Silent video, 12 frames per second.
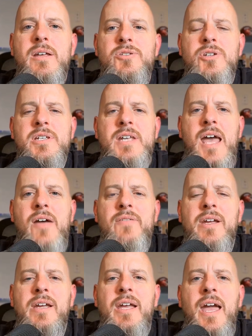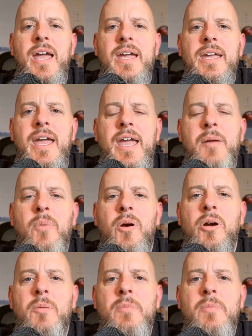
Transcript: just having a hamburger